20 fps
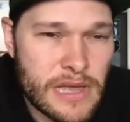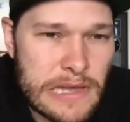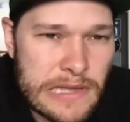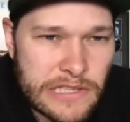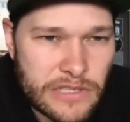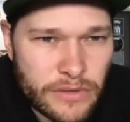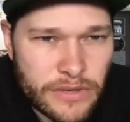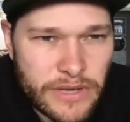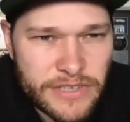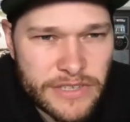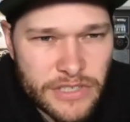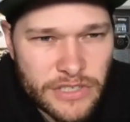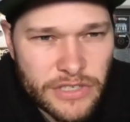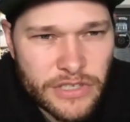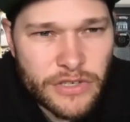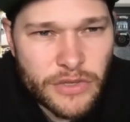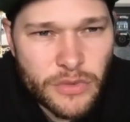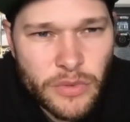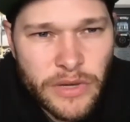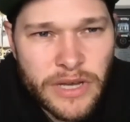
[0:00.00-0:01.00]
So I guess a
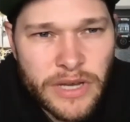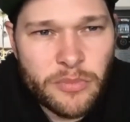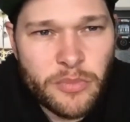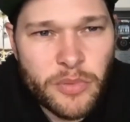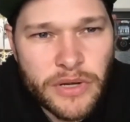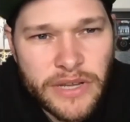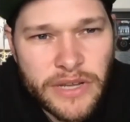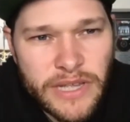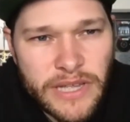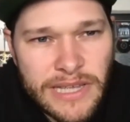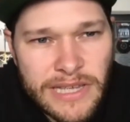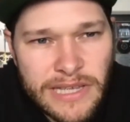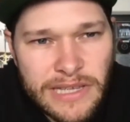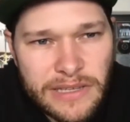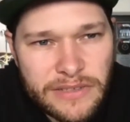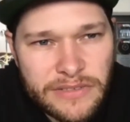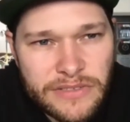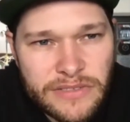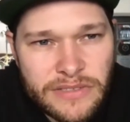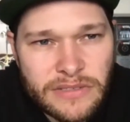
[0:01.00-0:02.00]
good way to put it
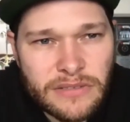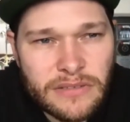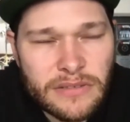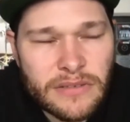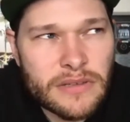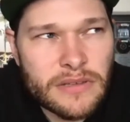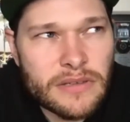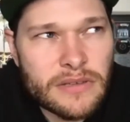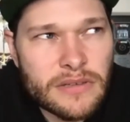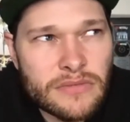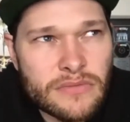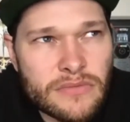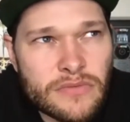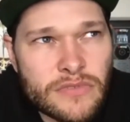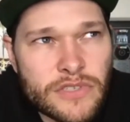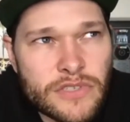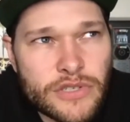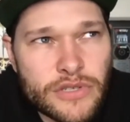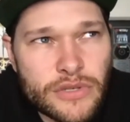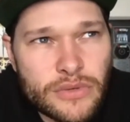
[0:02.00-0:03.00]
is
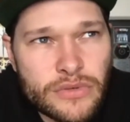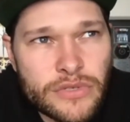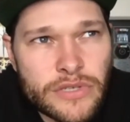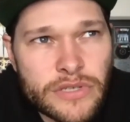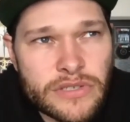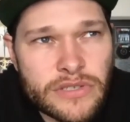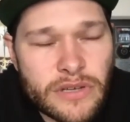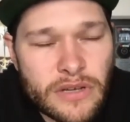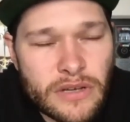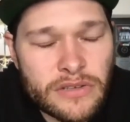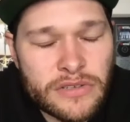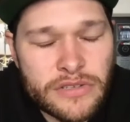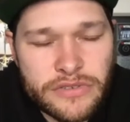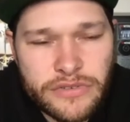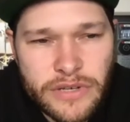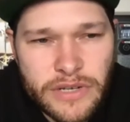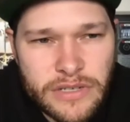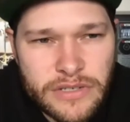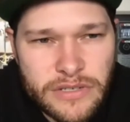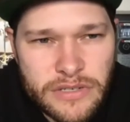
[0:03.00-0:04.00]
choose a song
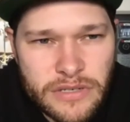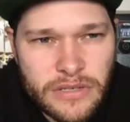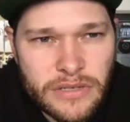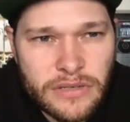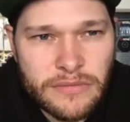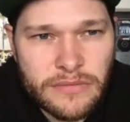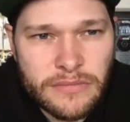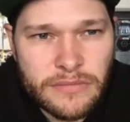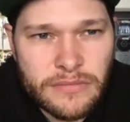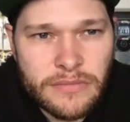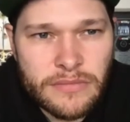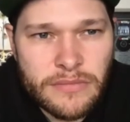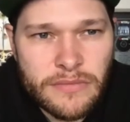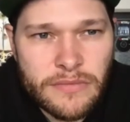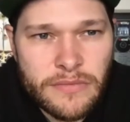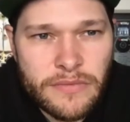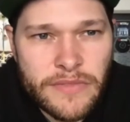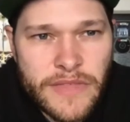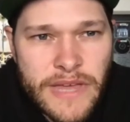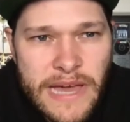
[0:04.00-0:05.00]
structure
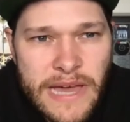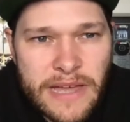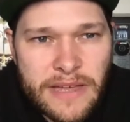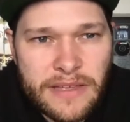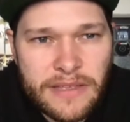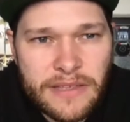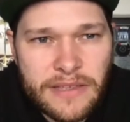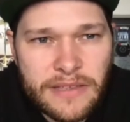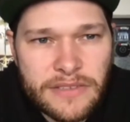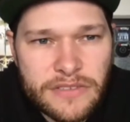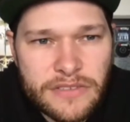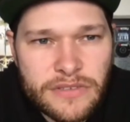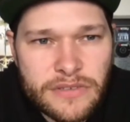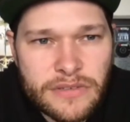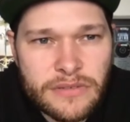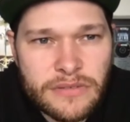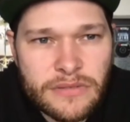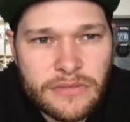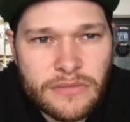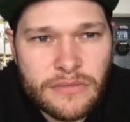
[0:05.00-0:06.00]
that is
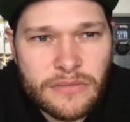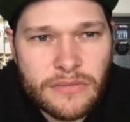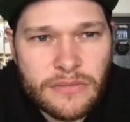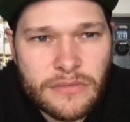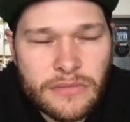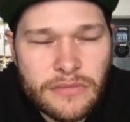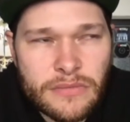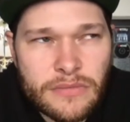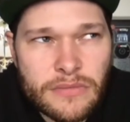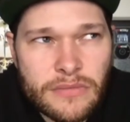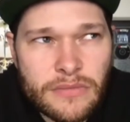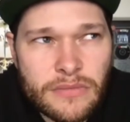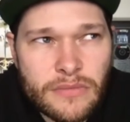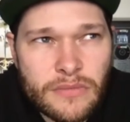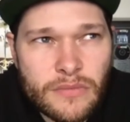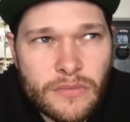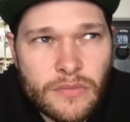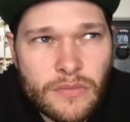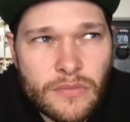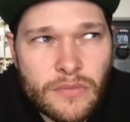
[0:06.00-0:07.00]

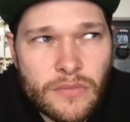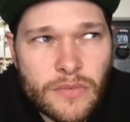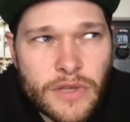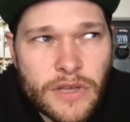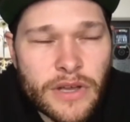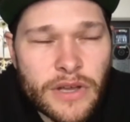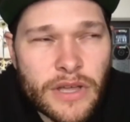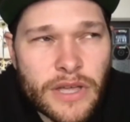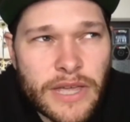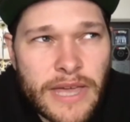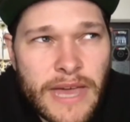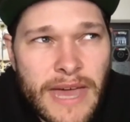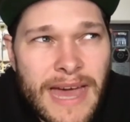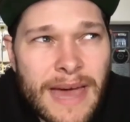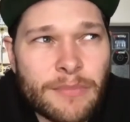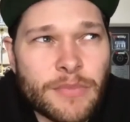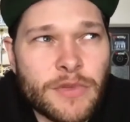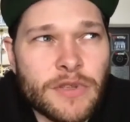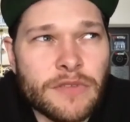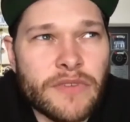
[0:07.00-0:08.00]
going to
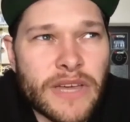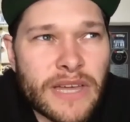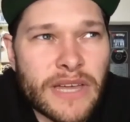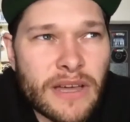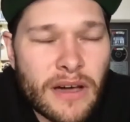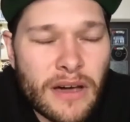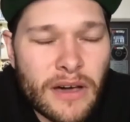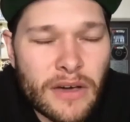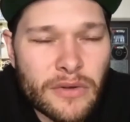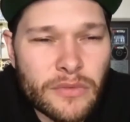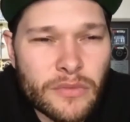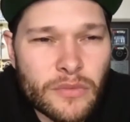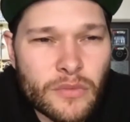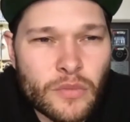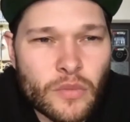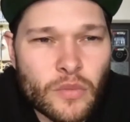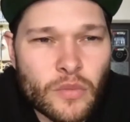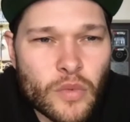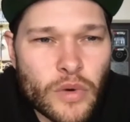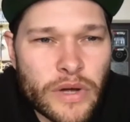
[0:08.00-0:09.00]
captivate on
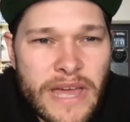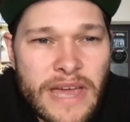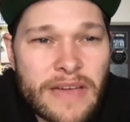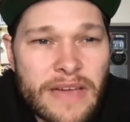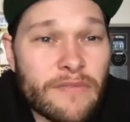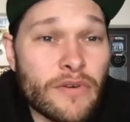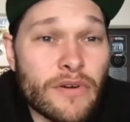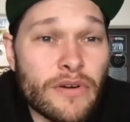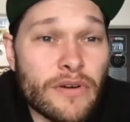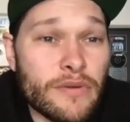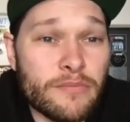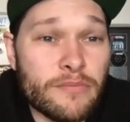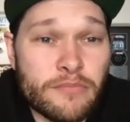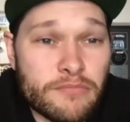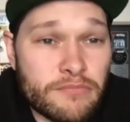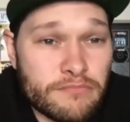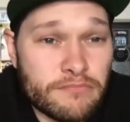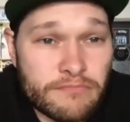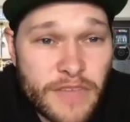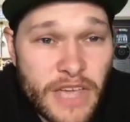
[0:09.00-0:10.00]
whatever
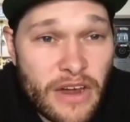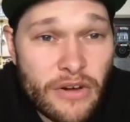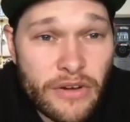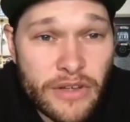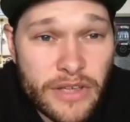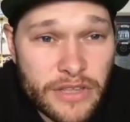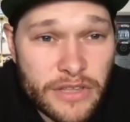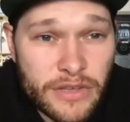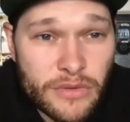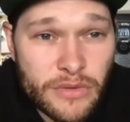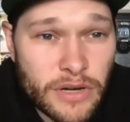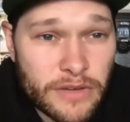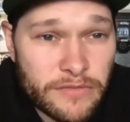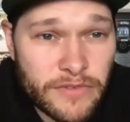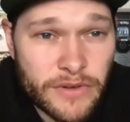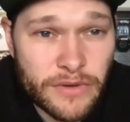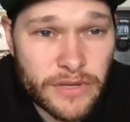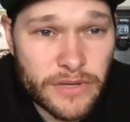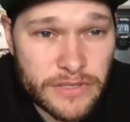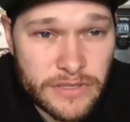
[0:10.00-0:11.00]
area you want to
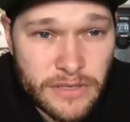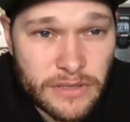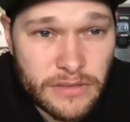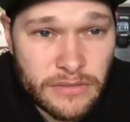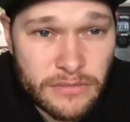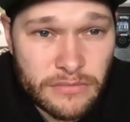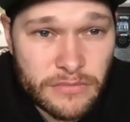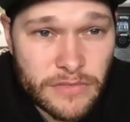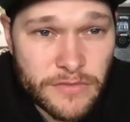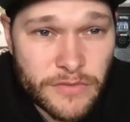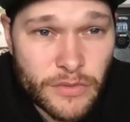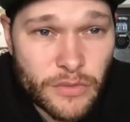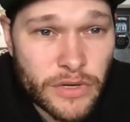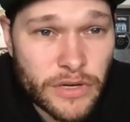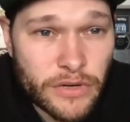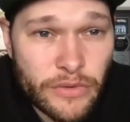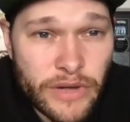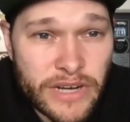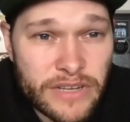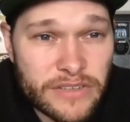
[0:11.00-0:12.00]
focus on. If you want
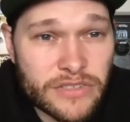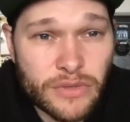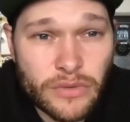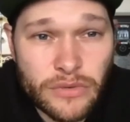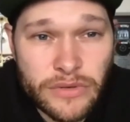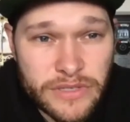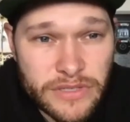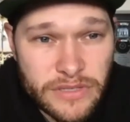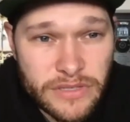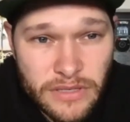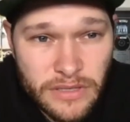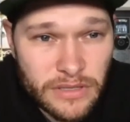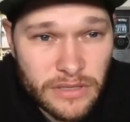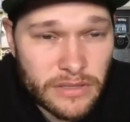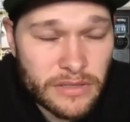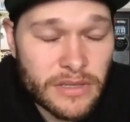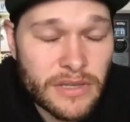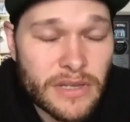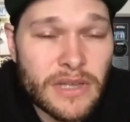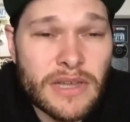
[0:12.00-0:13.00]
to write a story
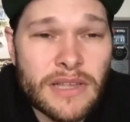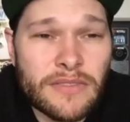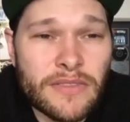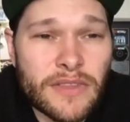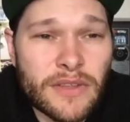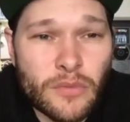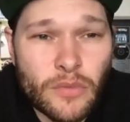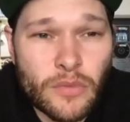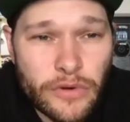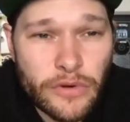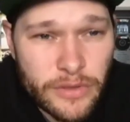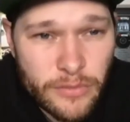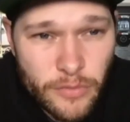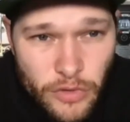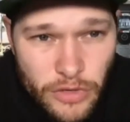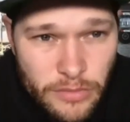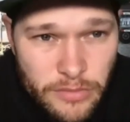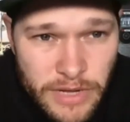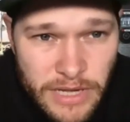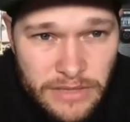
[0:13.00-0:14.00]
song, then worry
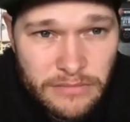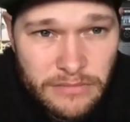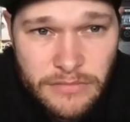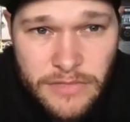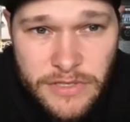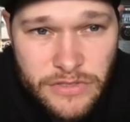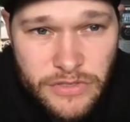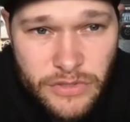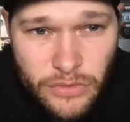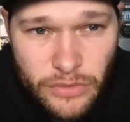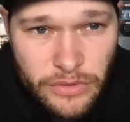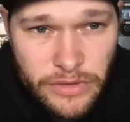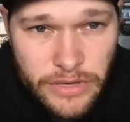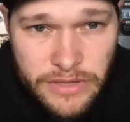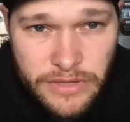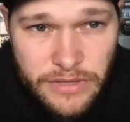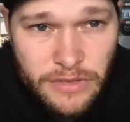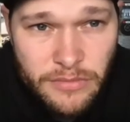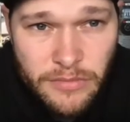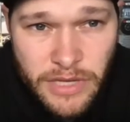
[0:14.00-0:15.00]
more about the story
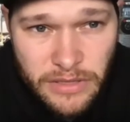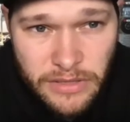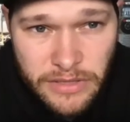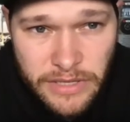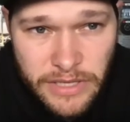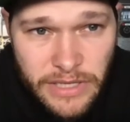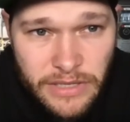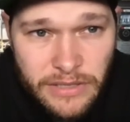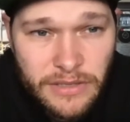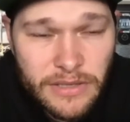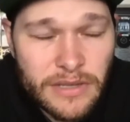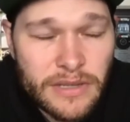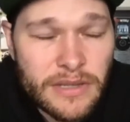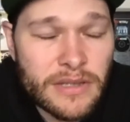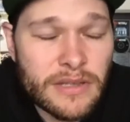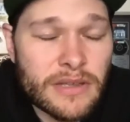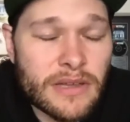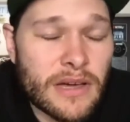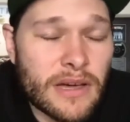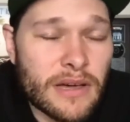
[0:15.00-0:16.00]
than the melody.
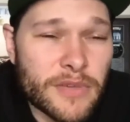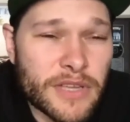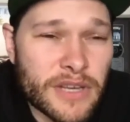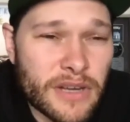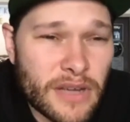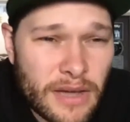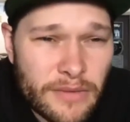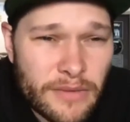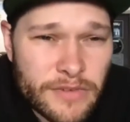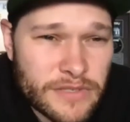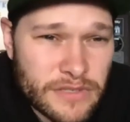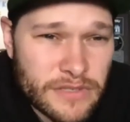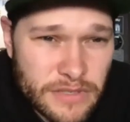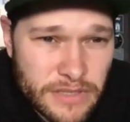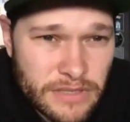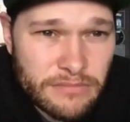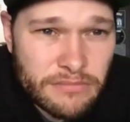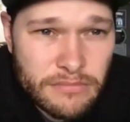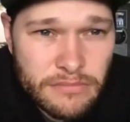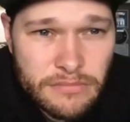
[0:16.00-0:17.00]
I mean,
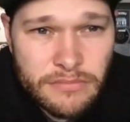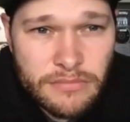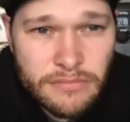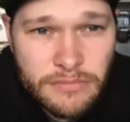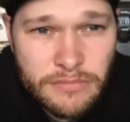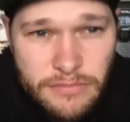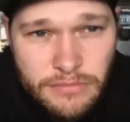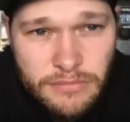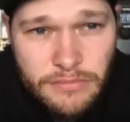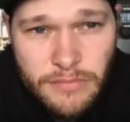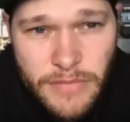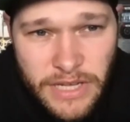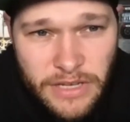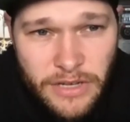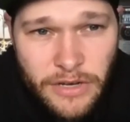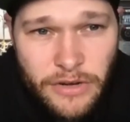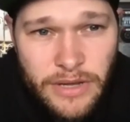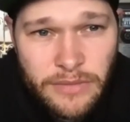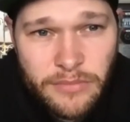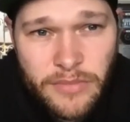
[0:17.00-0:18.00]
obviously, make a
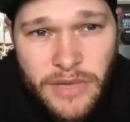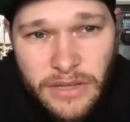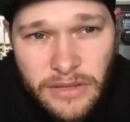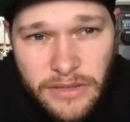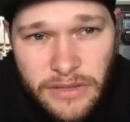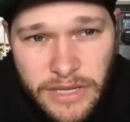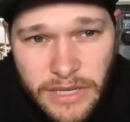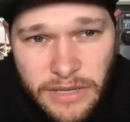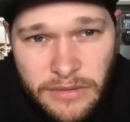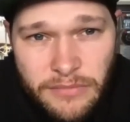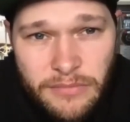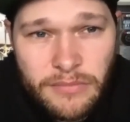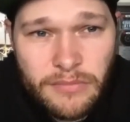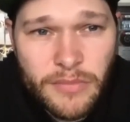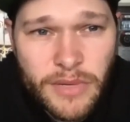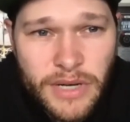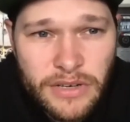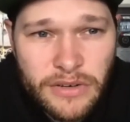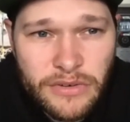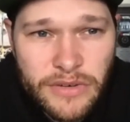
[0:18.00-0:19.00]
great melody,
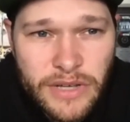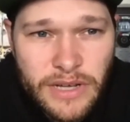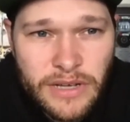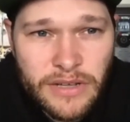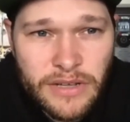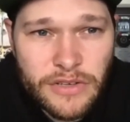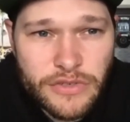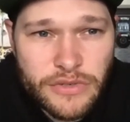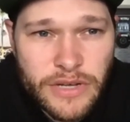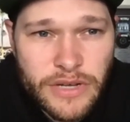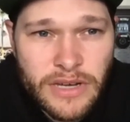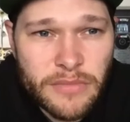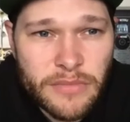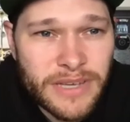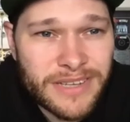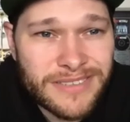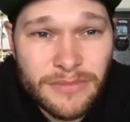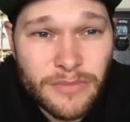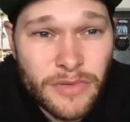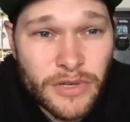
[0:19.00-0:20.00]
but you're not going to try to
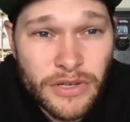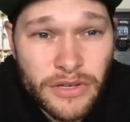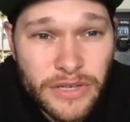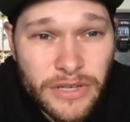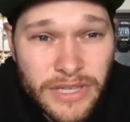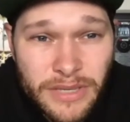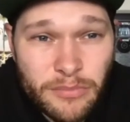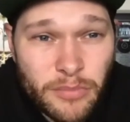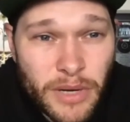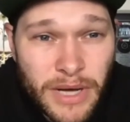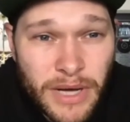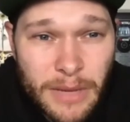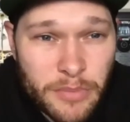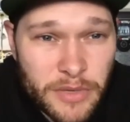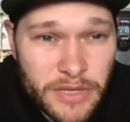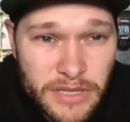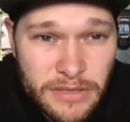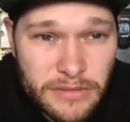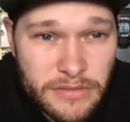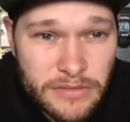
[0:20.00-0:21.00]
make some hooky,
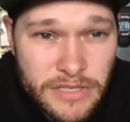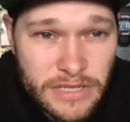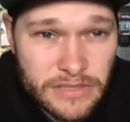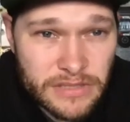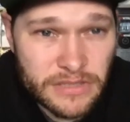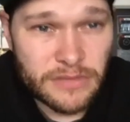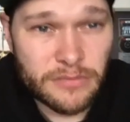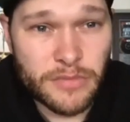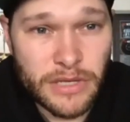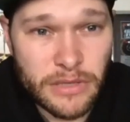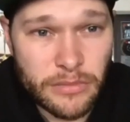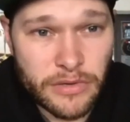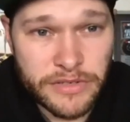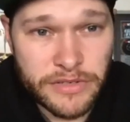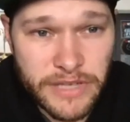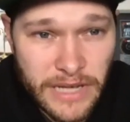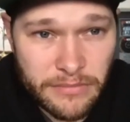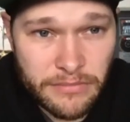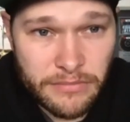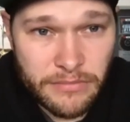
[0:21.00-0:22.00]
poppy, Justin Bieber
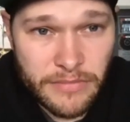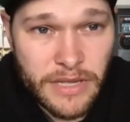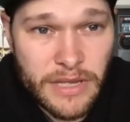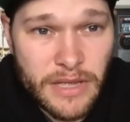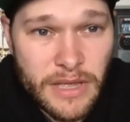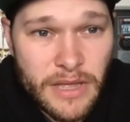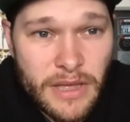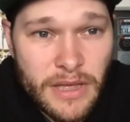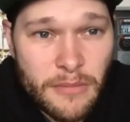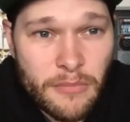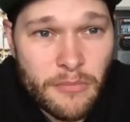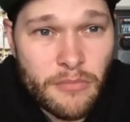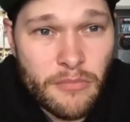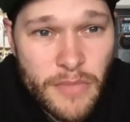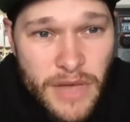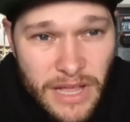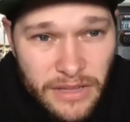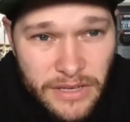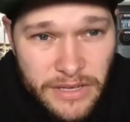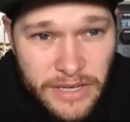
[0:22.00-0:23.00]
type
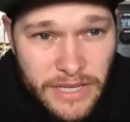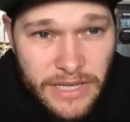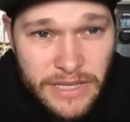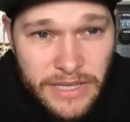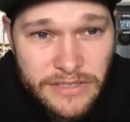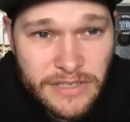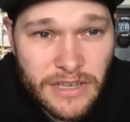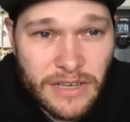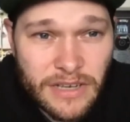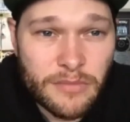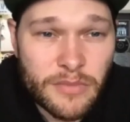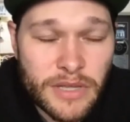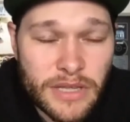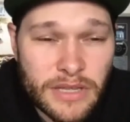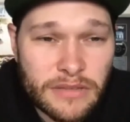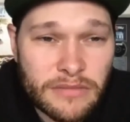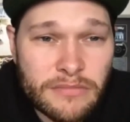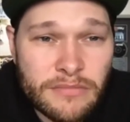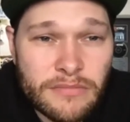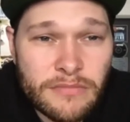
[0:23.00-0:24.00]
melody. It's going to
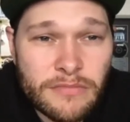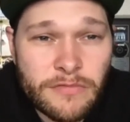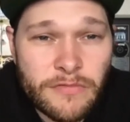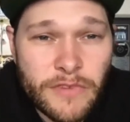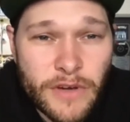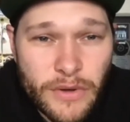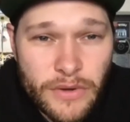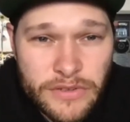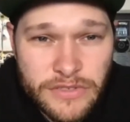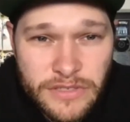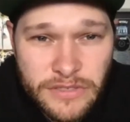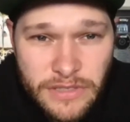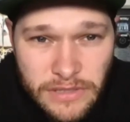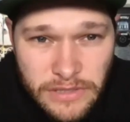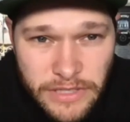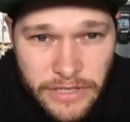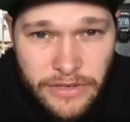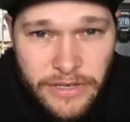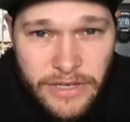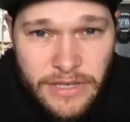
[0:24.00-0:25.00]
be focused on the
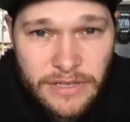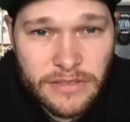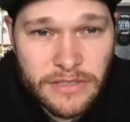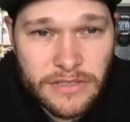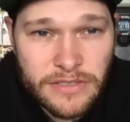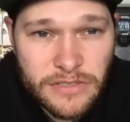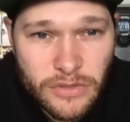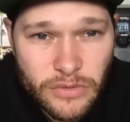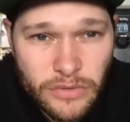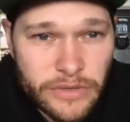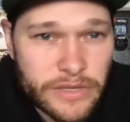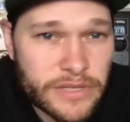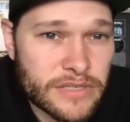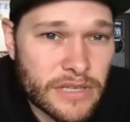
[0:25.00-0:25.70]
lyric and the story.